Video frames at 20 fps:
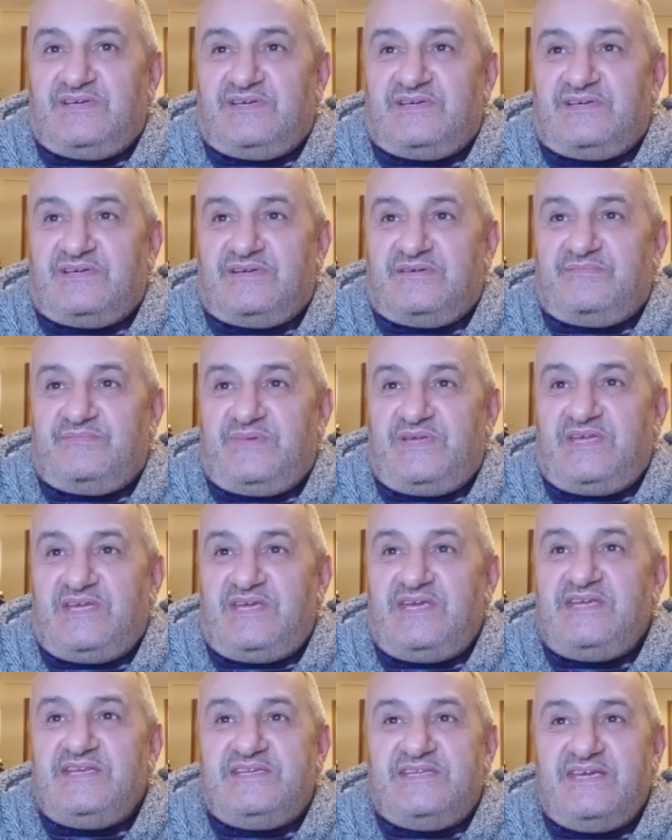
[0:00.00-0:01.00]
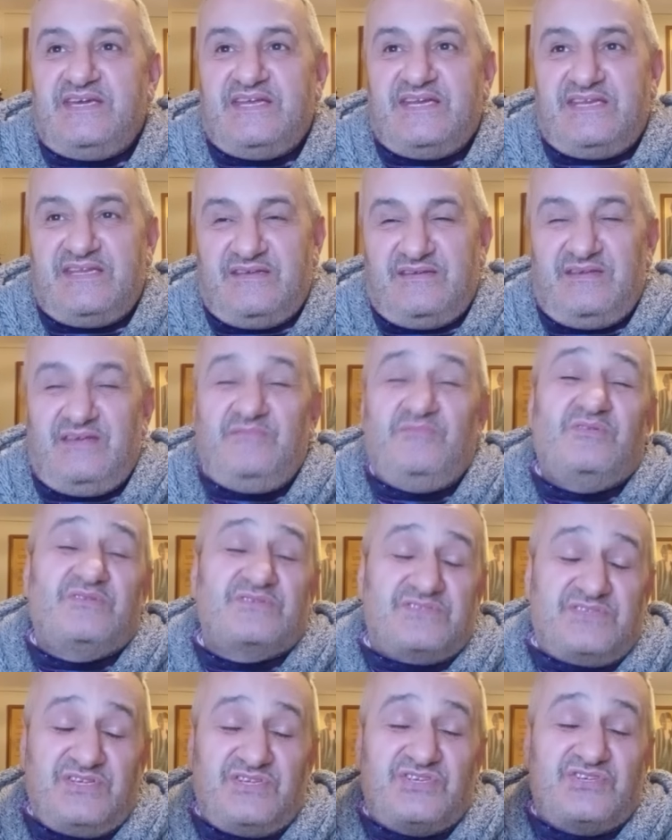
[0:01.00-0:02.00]
Um, he did. He
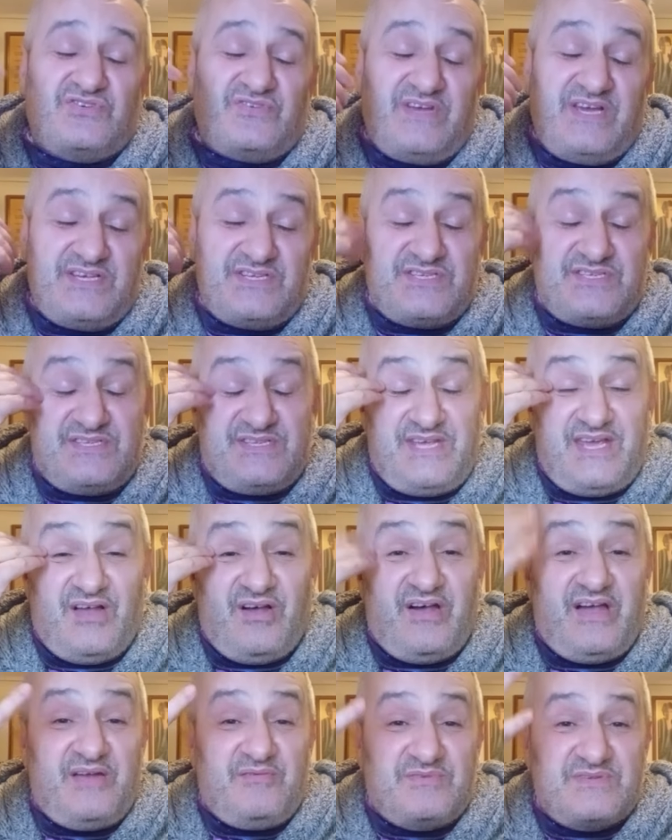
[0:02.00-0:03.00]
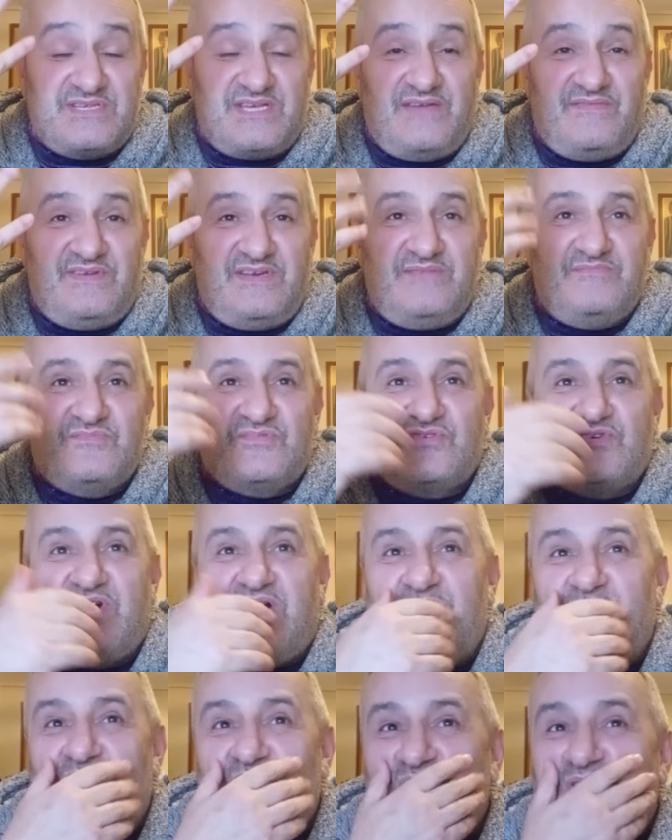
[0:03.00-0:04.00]
was distressed. The eye was giving him
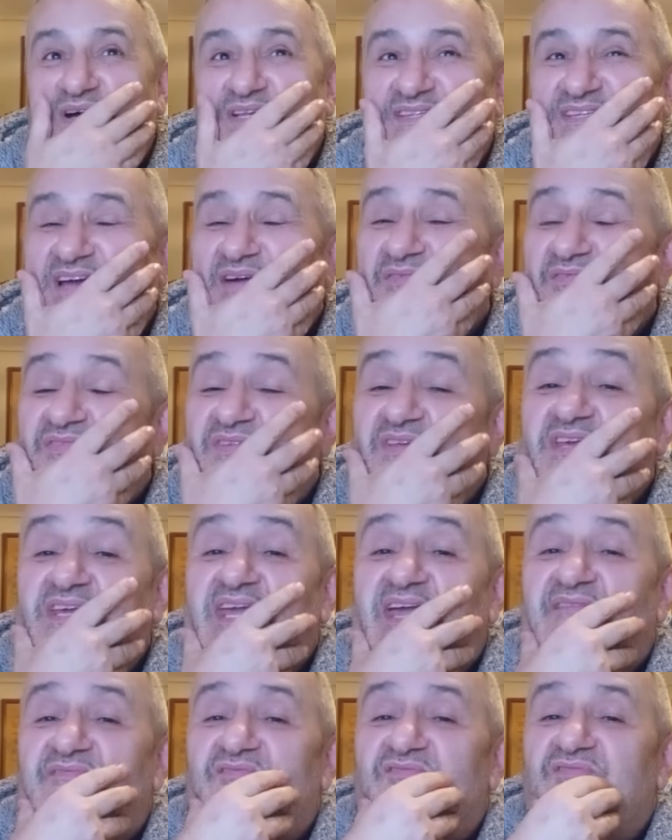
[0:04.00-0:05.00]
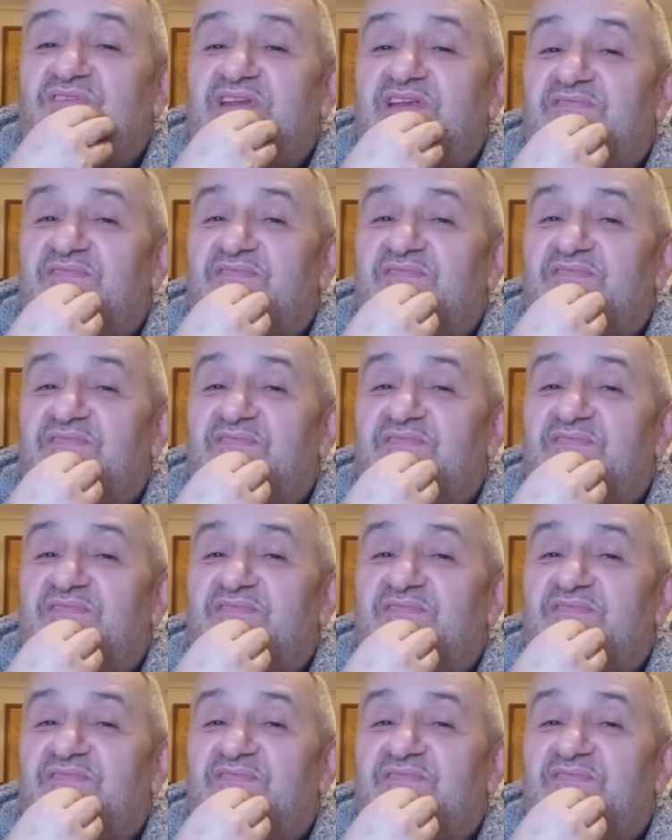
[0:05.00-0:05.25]
trouble. I don't think he ever really